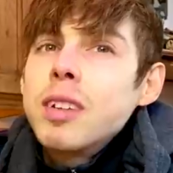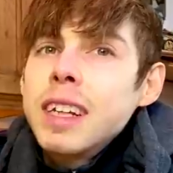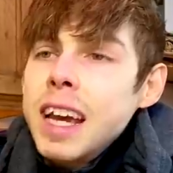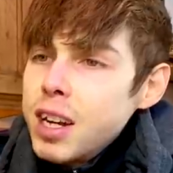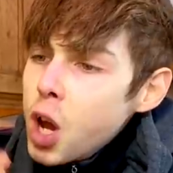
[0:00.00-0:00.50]
to
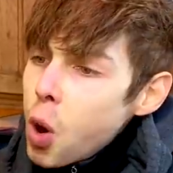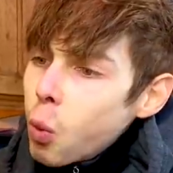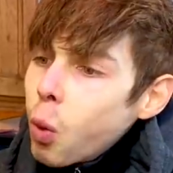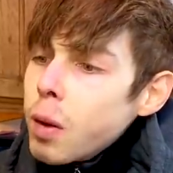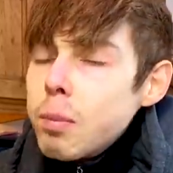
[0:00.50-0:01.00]
get
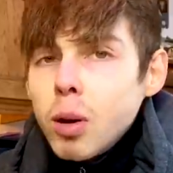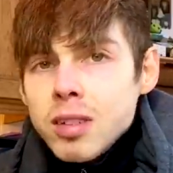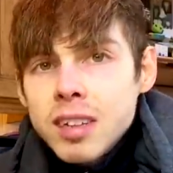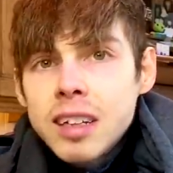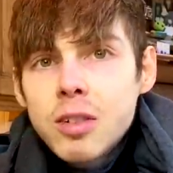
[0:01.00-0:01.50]

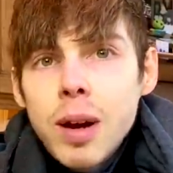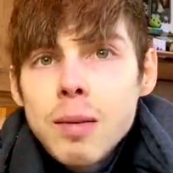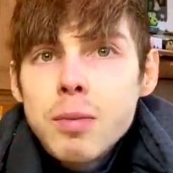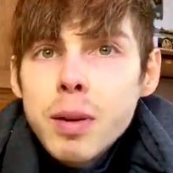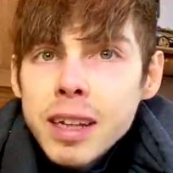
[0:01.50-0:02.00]
1.6
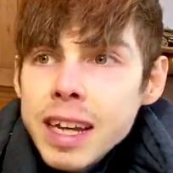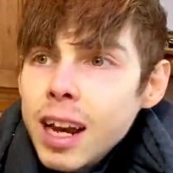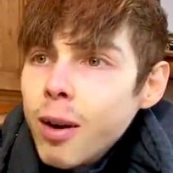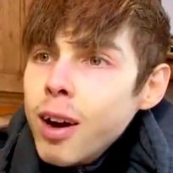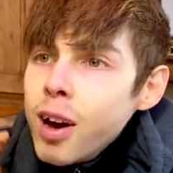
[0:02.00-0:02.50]
grams per
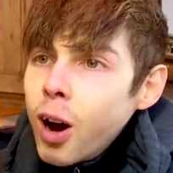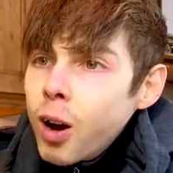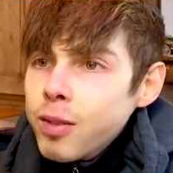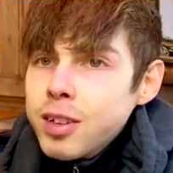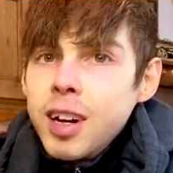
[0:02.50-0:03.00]
kilo
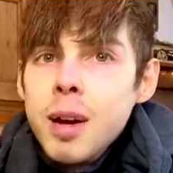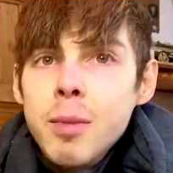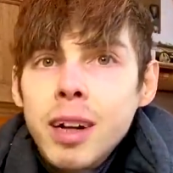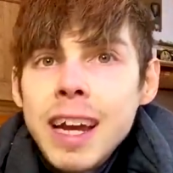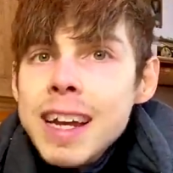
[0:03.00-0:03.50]
over time.
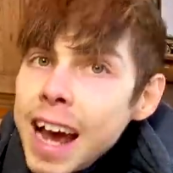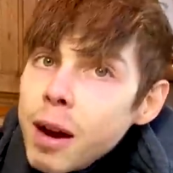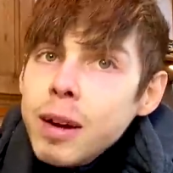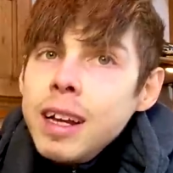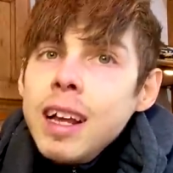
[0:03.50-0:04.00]
Okay,
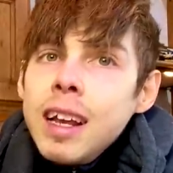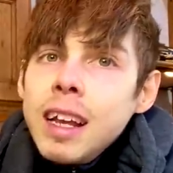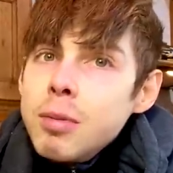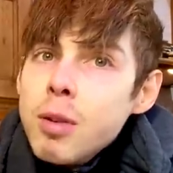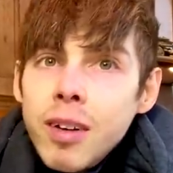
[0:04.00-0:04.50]
now
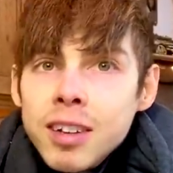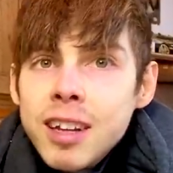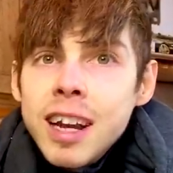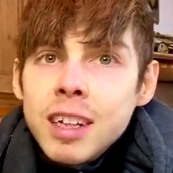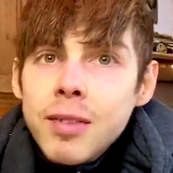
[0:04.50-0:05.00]
let's move on to
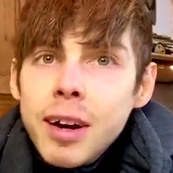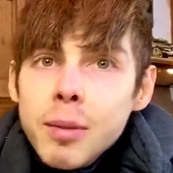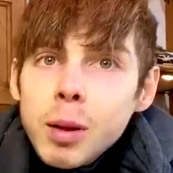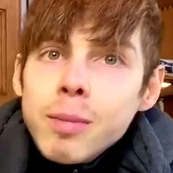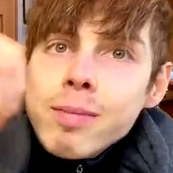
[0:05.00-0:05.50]
the next variable.